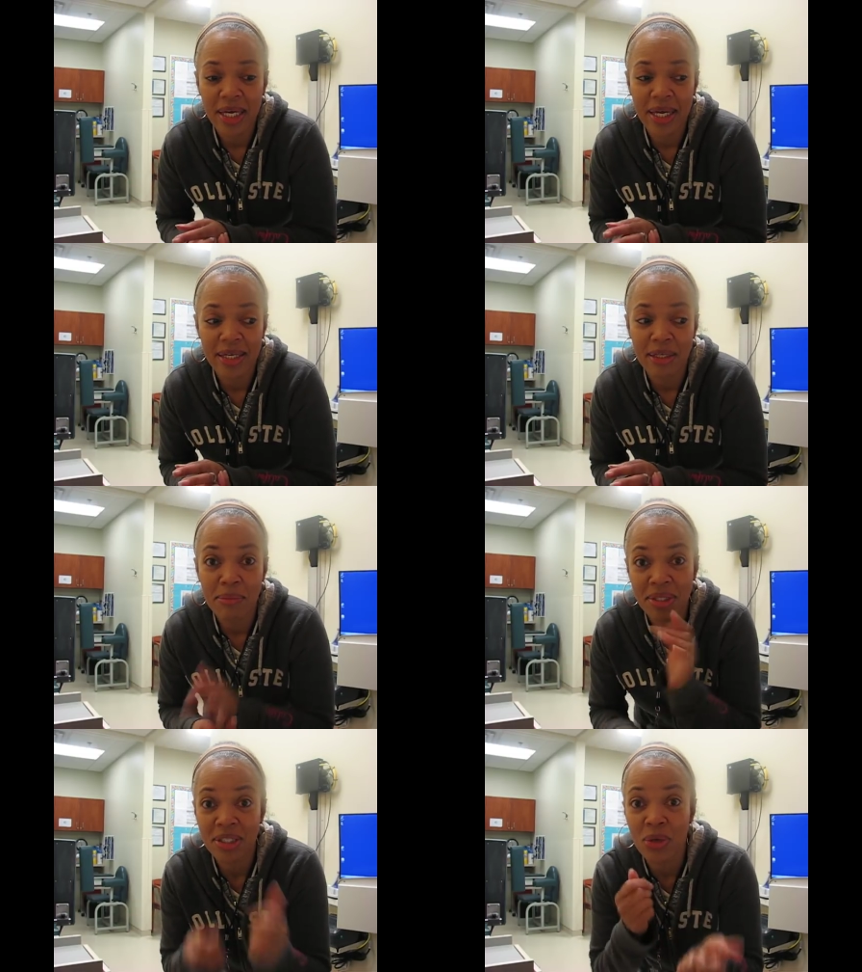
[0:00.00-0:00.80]
And uh,
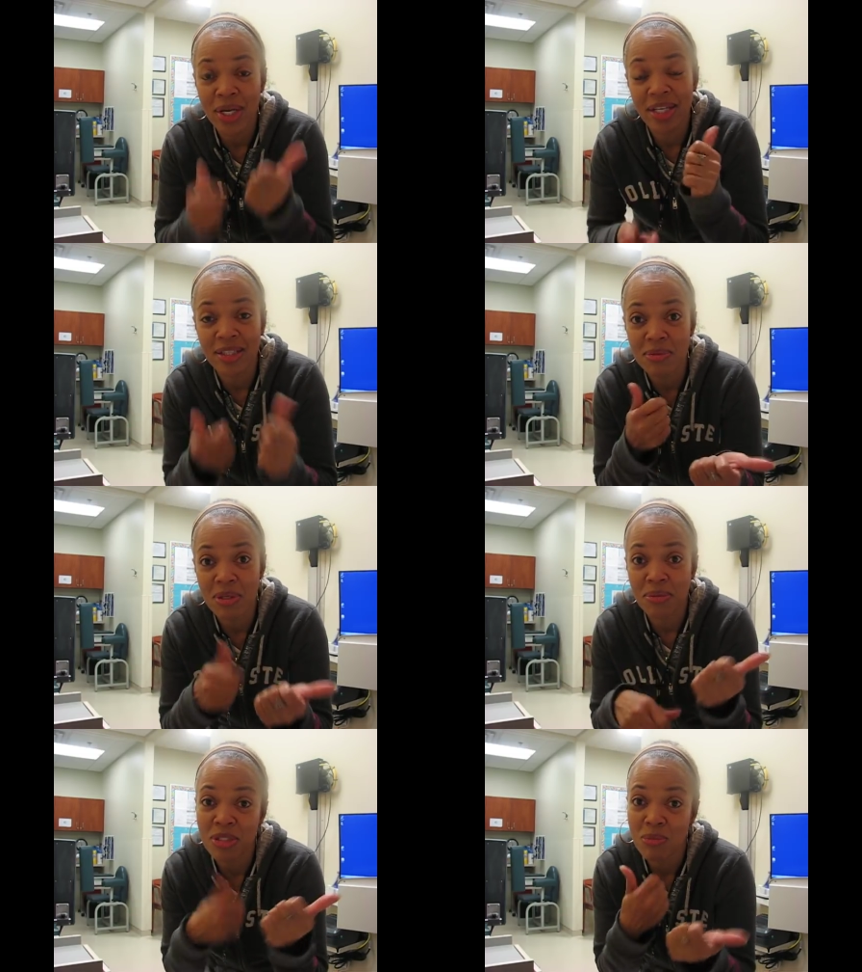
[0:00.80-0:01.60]
but go ahead and
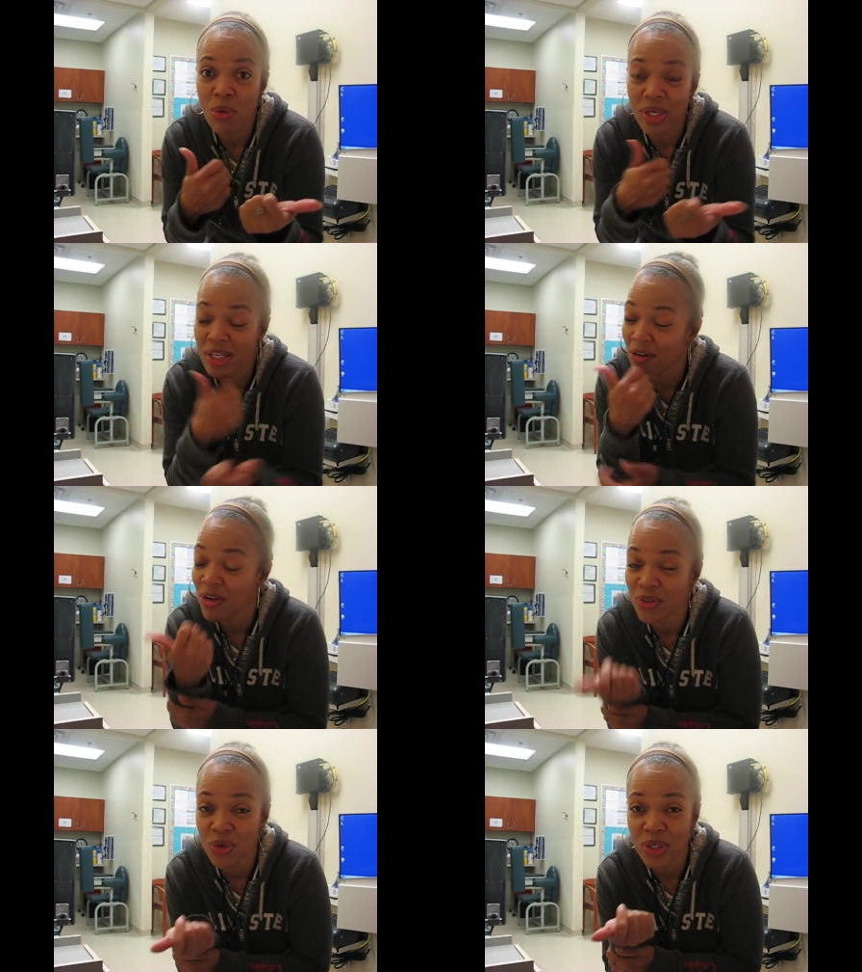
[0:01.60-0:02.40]
thumbs up this morning. Y'all
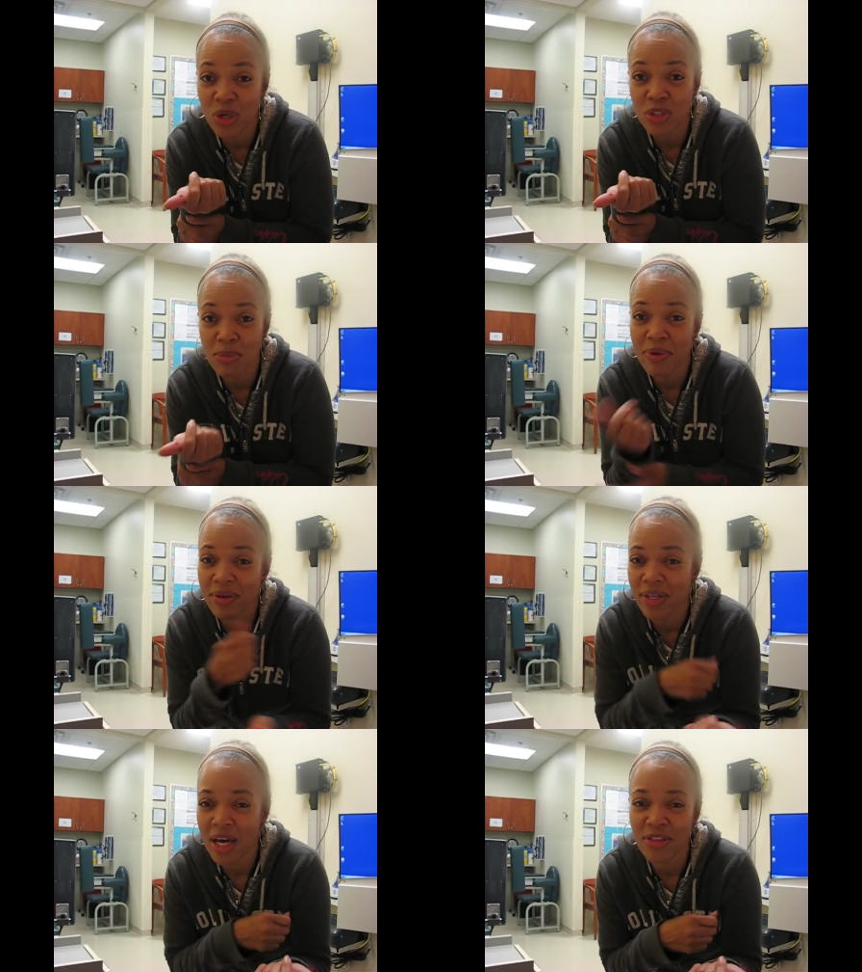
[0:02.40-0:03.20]
know it goes up
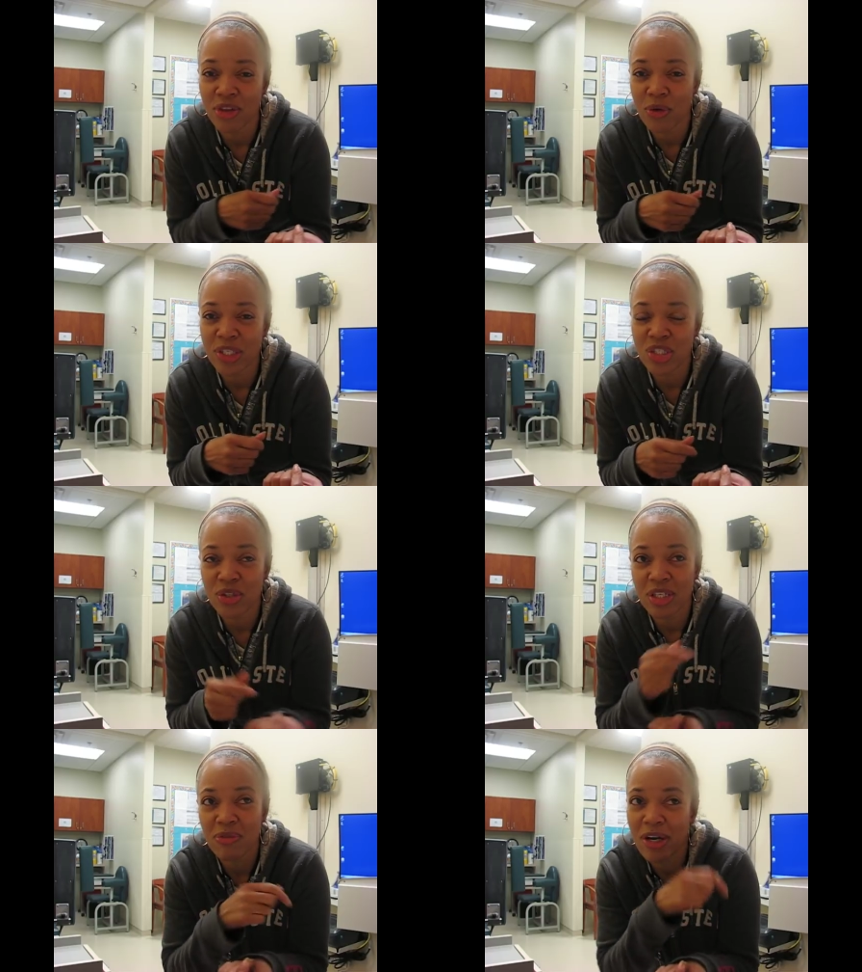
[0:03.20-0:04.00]
around nine thirty, so
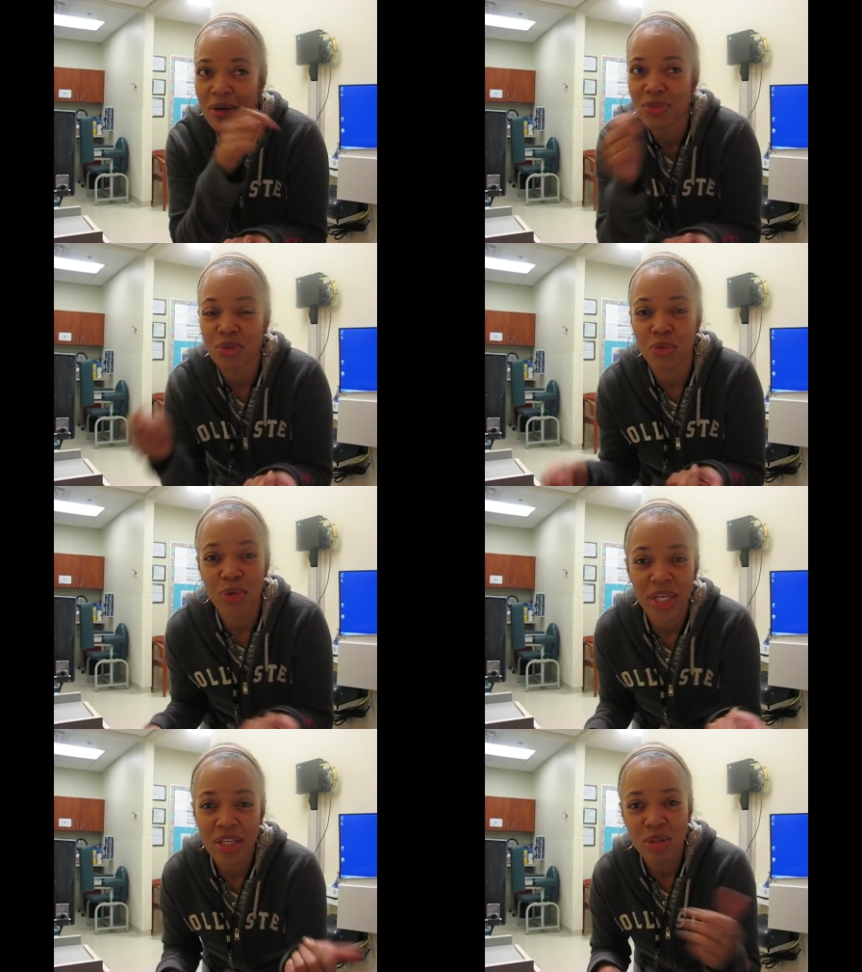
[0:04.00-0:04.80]
then around
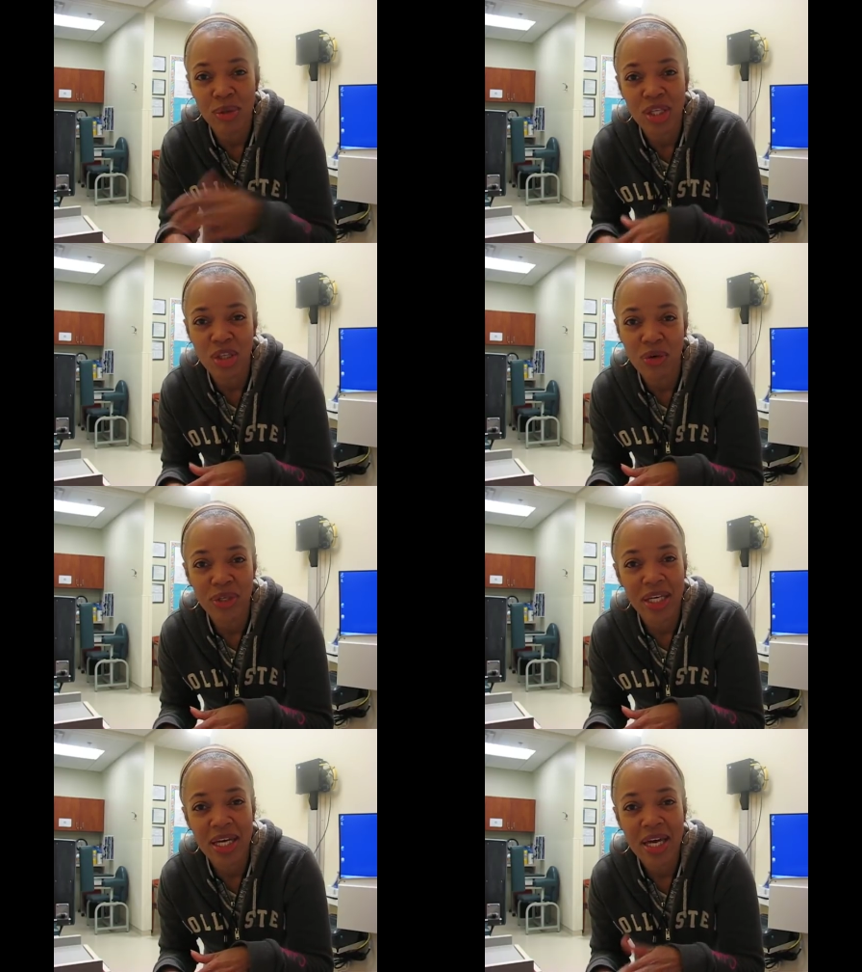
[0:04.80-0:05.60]
three, three
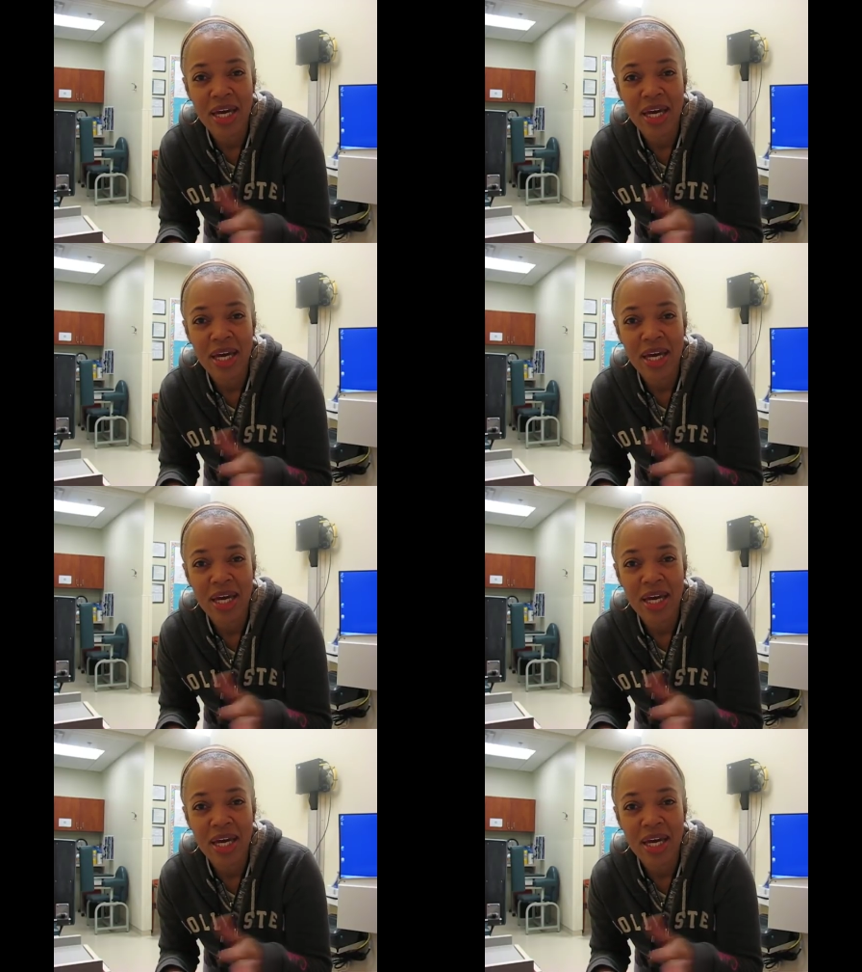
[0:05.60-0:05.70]
thirty,